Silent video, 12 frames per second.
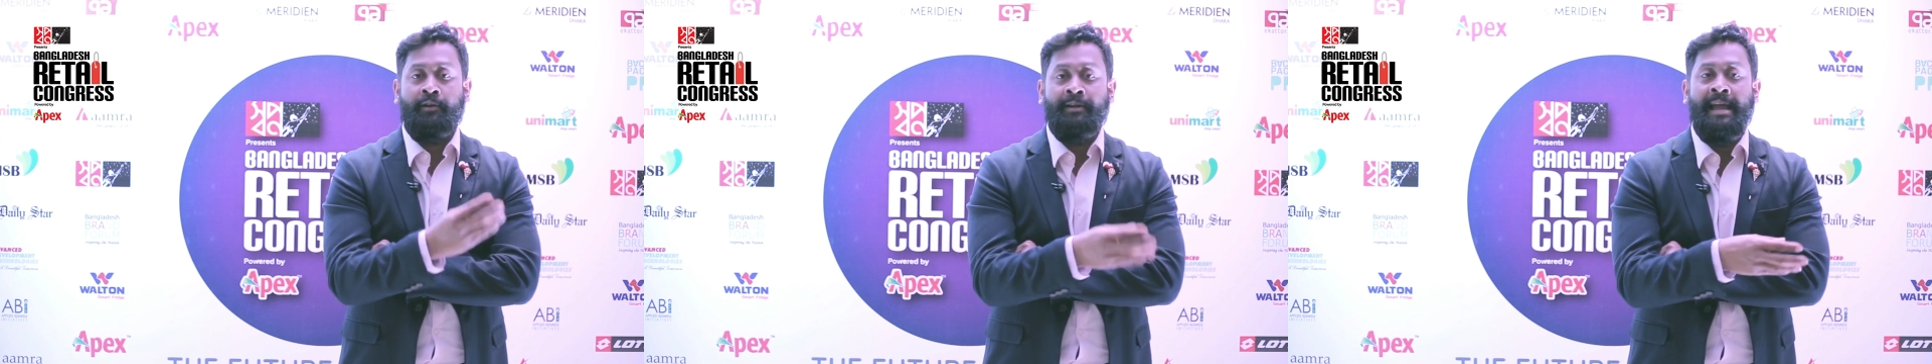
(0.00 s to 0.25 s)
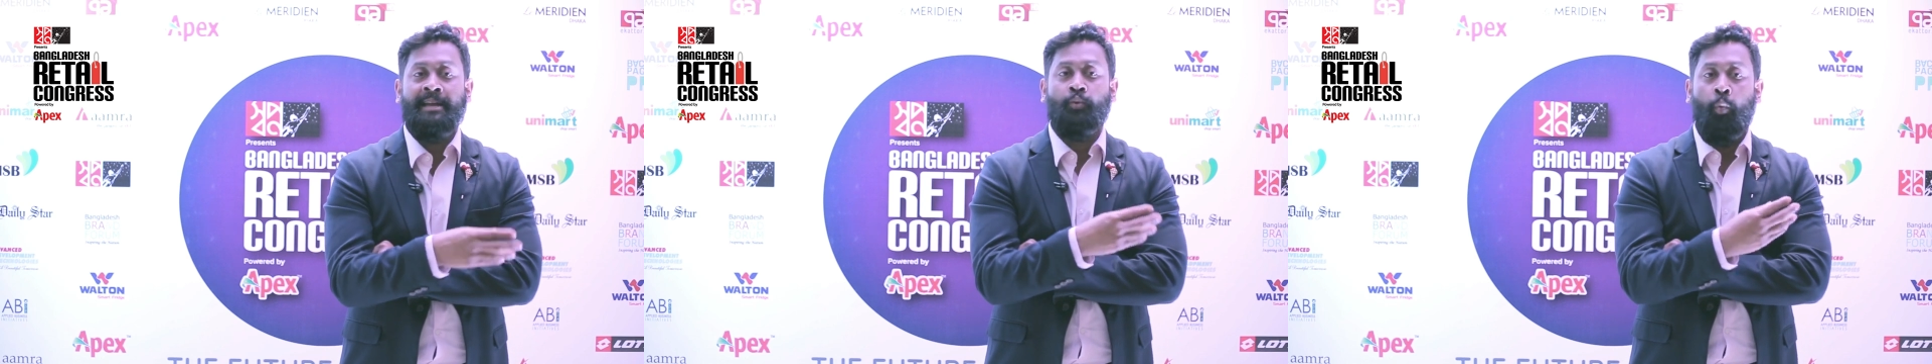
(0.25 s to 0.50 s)

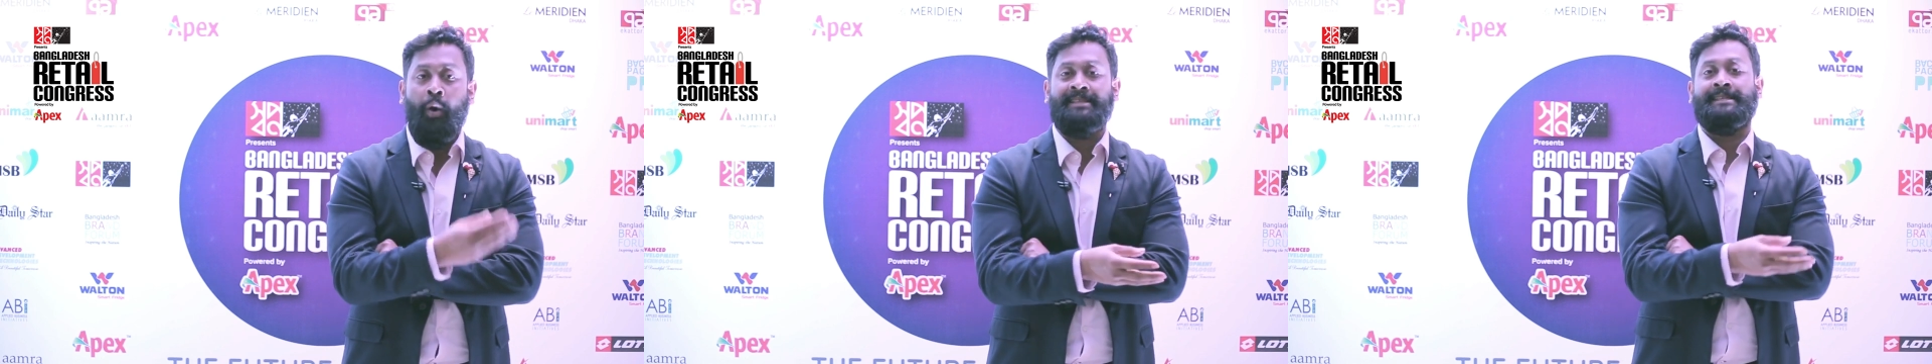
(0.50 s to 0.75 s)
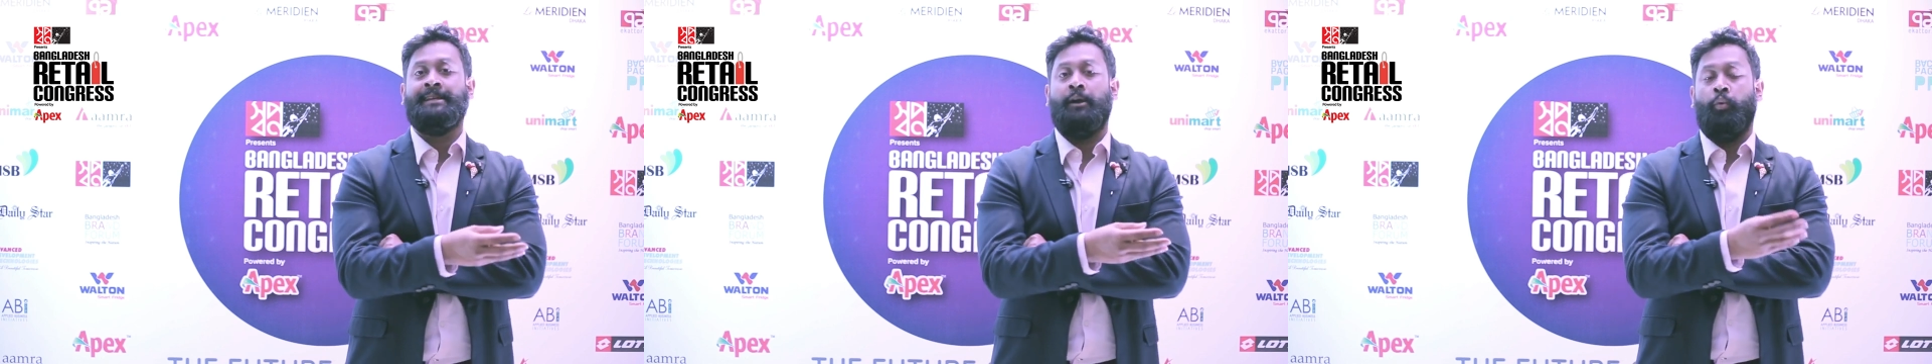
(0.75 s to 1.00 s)
create one
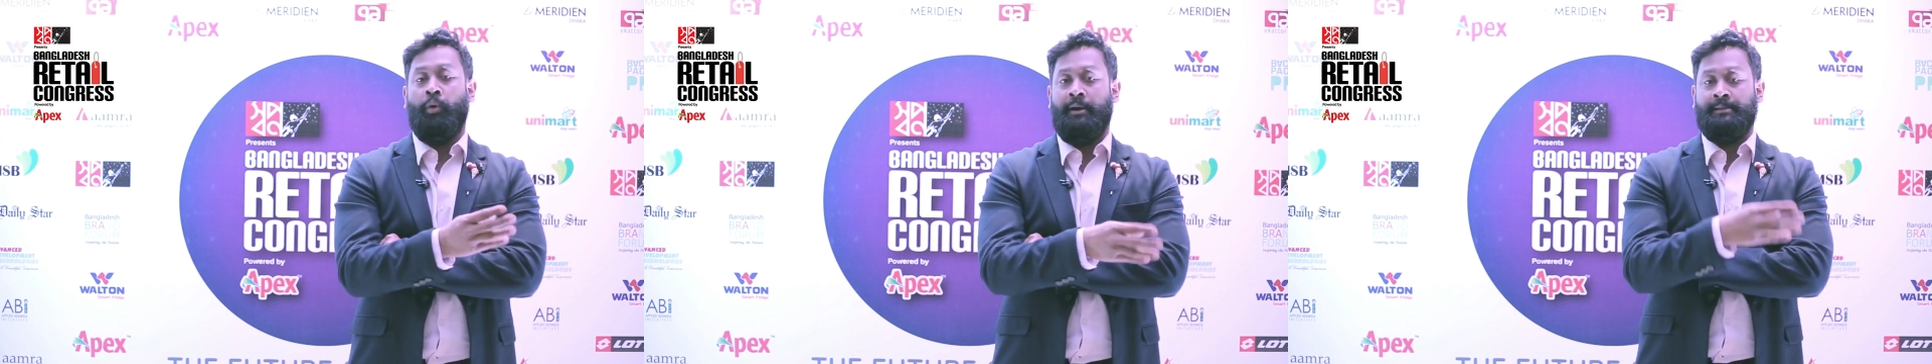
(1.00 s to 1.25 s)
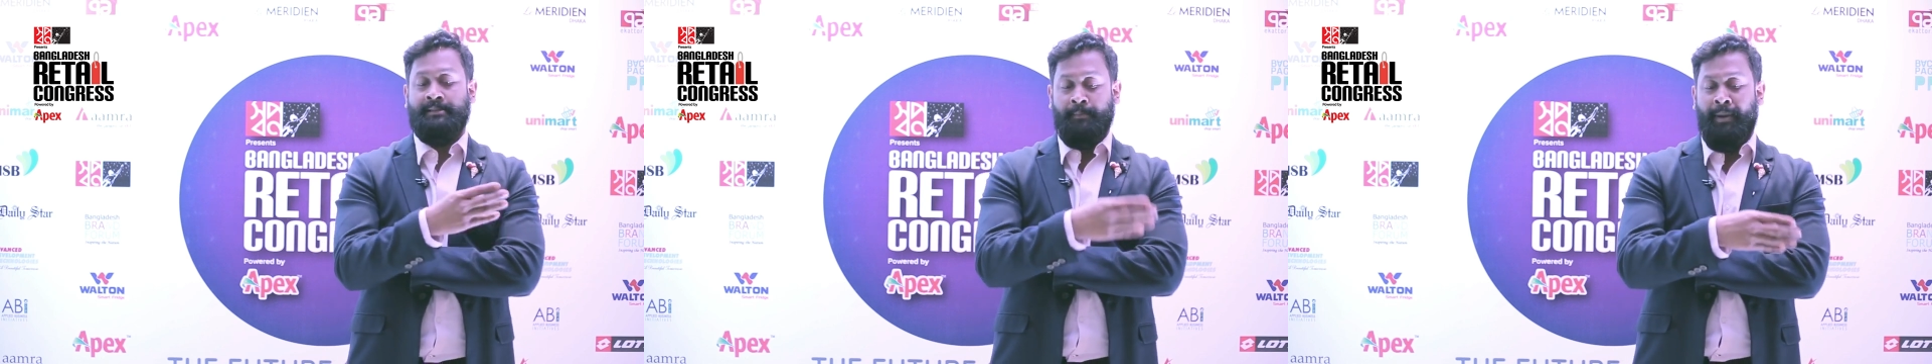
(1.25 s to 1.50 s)
single
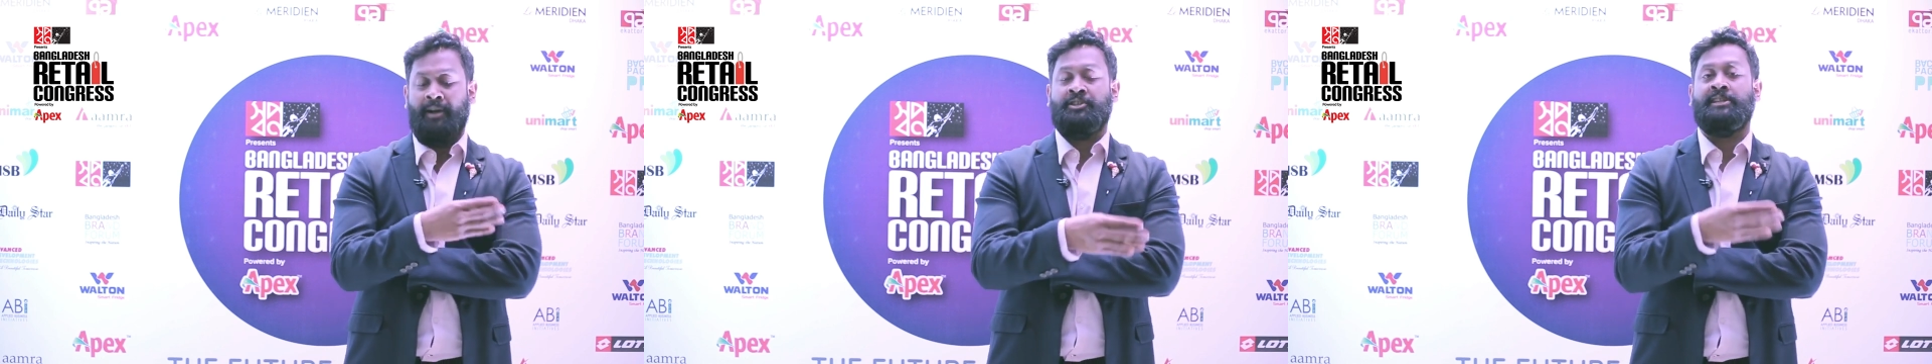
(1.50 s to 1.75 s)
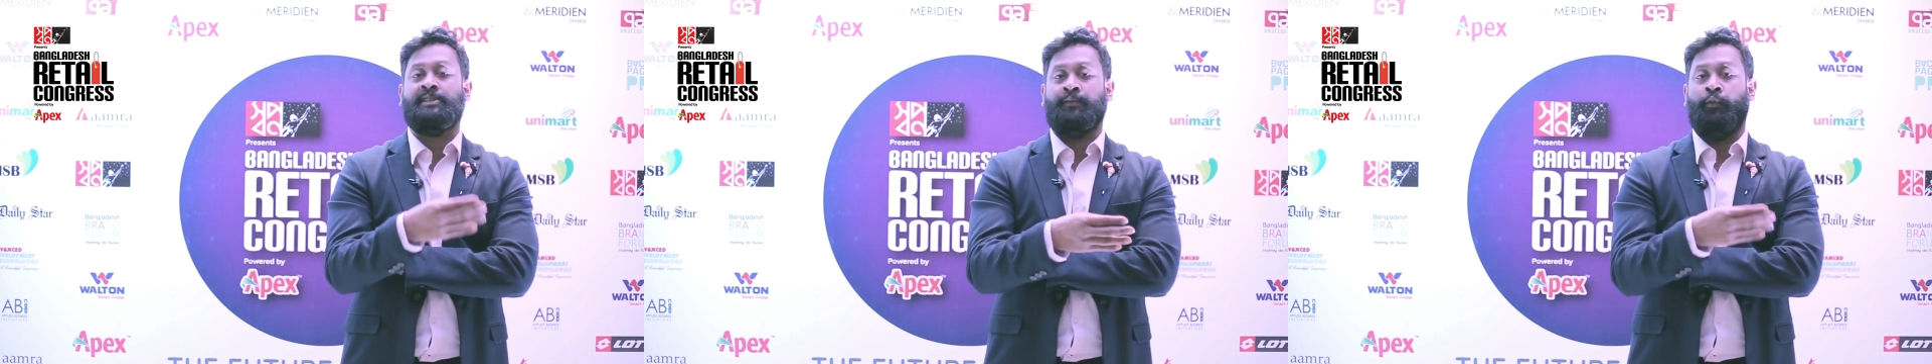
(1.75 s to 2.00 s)

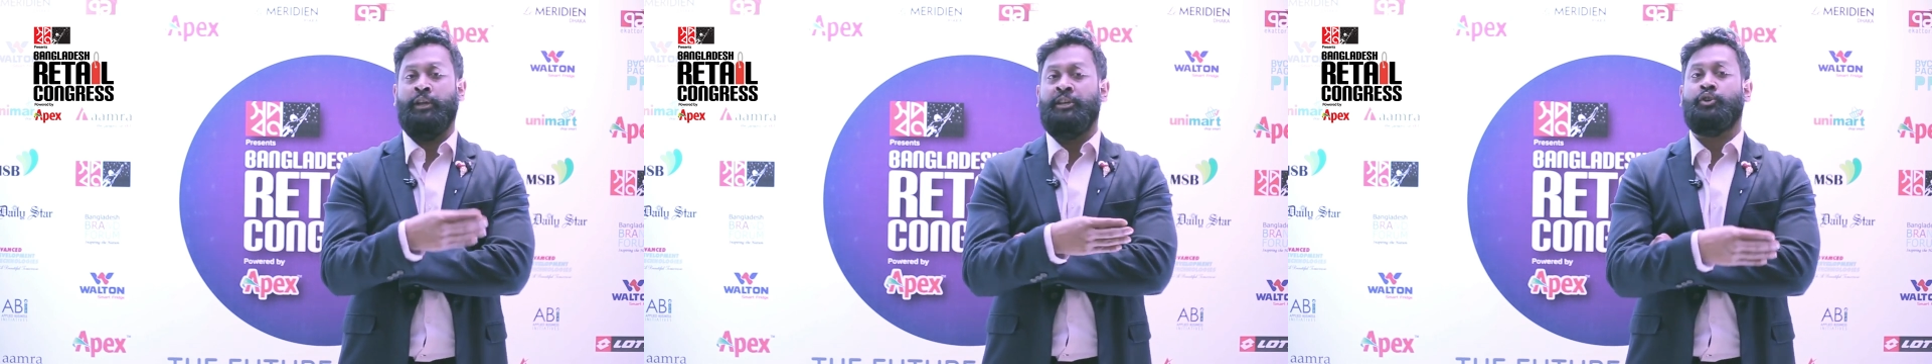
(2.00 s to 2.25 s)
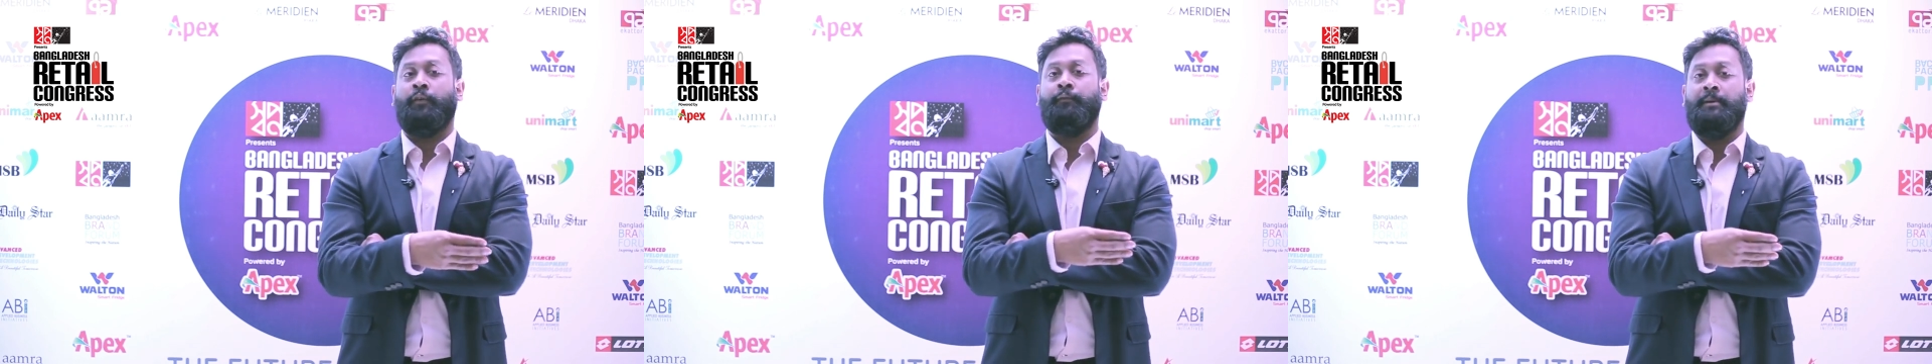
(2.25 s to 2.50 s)
merchants for
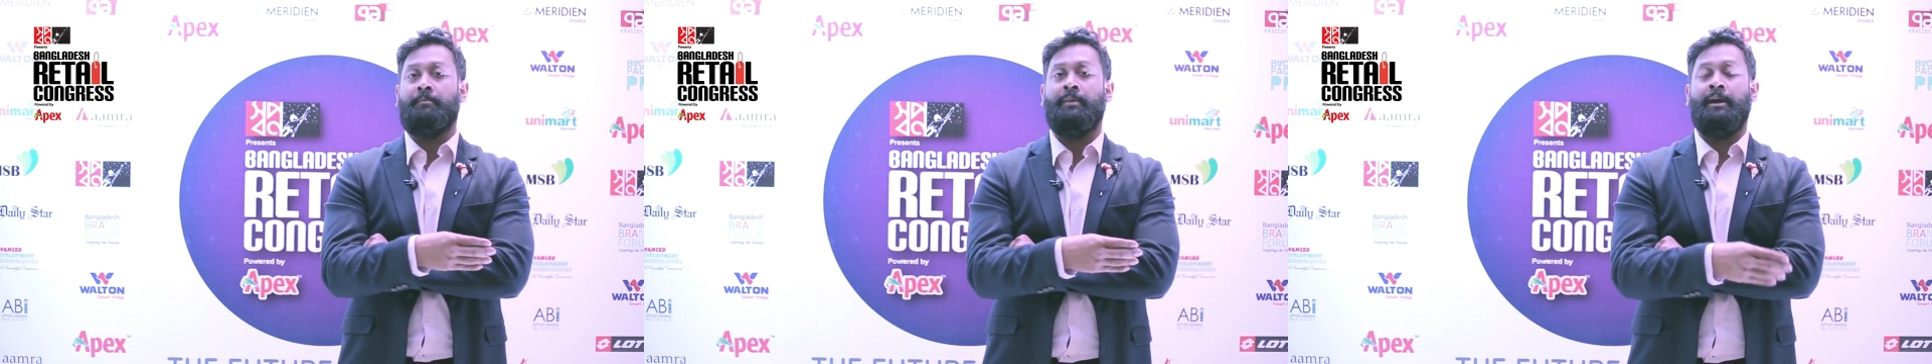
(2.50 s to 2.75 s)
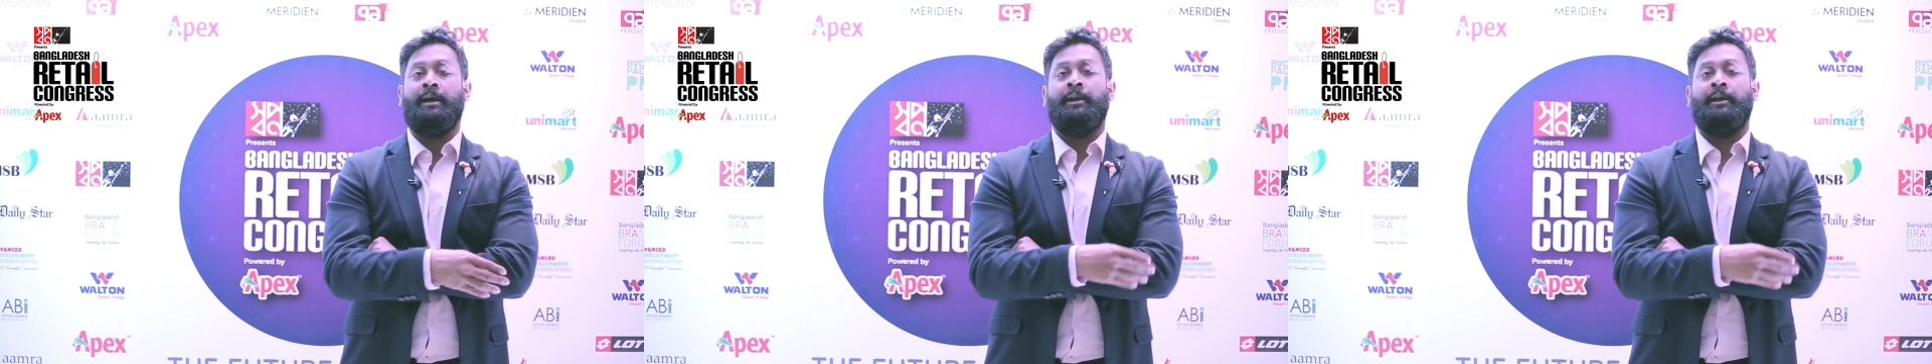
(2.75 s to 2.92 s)
each of them.